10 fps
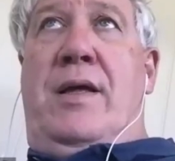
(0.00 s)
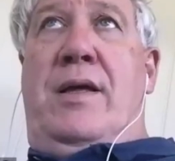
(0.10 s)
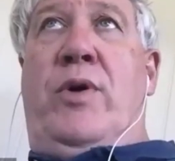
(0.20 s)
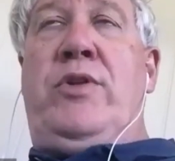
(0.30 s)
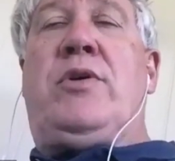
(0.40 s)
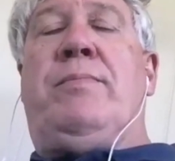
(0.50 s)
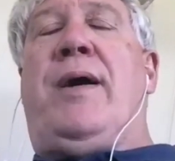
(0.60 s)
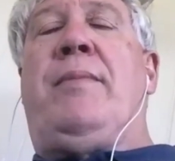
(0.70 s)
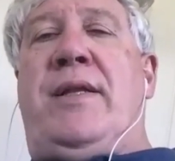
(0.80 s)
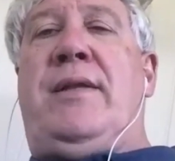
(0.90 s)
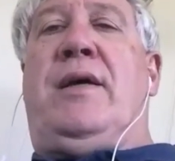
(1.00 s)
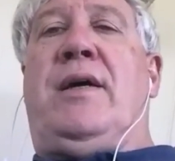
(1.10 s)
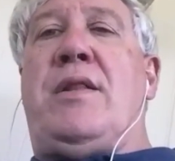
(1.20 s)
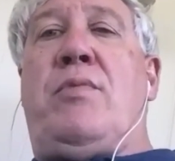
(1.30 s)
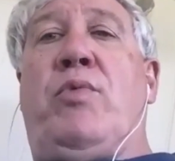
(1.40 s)
When you
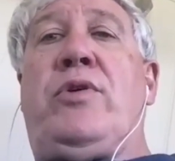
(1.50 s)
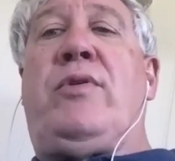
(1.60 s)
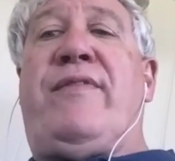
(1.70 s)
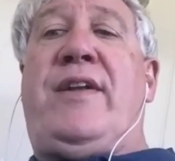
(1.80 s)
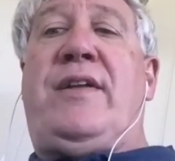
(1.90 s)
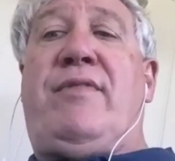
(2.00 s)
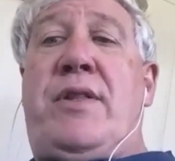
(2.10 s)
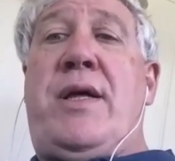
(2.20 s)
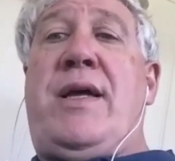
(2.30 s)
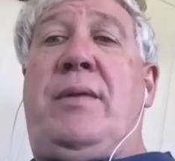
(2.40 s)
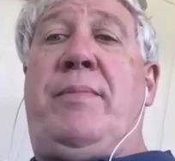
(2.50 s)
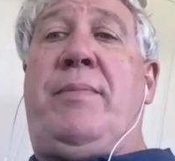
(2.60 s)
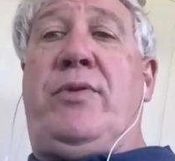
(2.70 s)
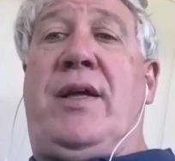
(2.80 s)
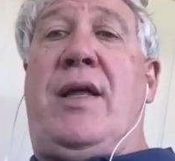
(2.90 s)
compartmentalize, what you're effectively saying in the
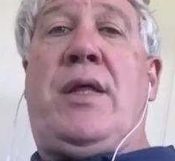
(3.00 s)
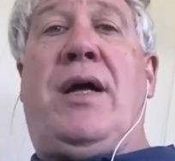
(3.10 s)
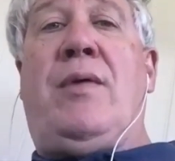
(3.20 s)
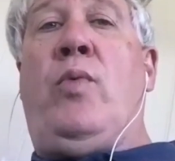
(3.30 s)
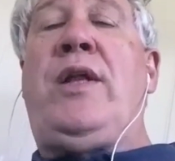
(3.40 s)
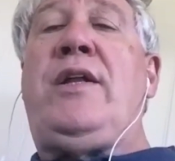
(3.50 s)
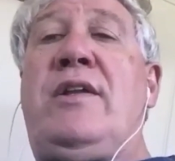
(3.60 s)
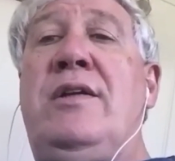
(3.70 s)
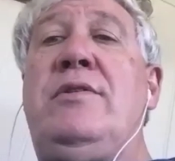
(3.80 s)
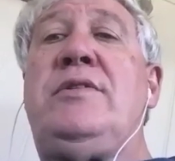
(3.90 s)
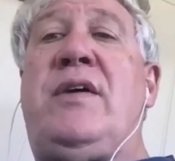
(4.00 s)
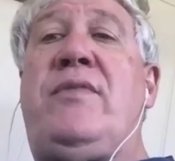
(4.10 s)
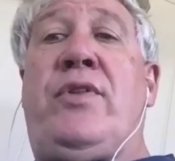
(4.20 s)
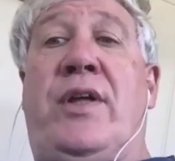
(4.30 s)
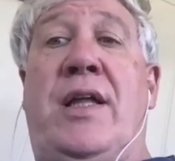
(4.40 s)
building is, I am willing to lose
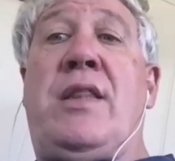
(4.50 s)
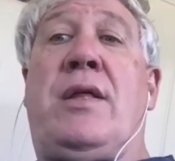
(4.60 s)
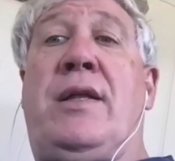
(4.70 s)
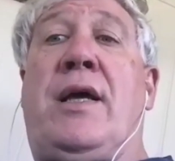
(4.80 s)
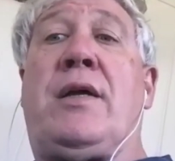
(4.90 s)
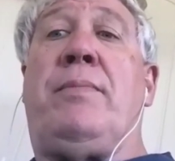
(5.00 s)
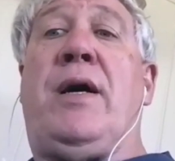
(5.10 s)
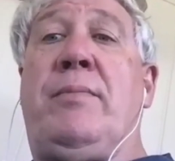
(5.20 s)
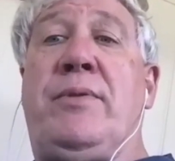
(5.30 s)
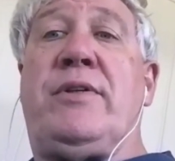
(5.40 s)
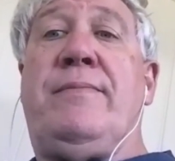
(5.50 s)
everything inside that compartment.